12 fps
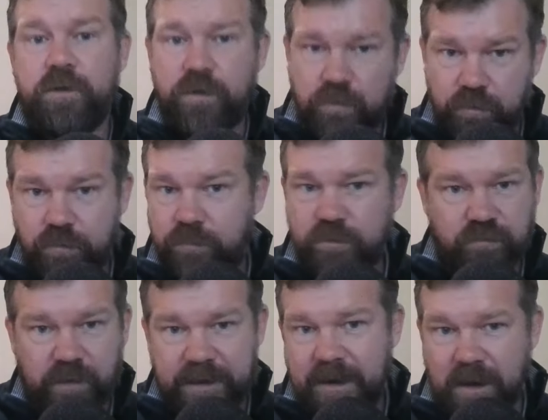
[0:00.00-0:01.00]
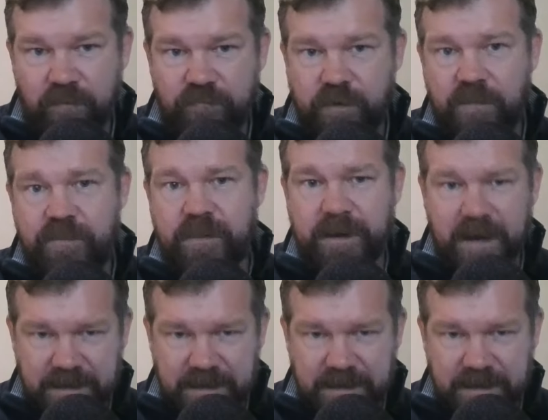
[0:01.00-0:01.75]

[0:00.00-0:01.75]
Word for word: You couldn't create it out of nothing.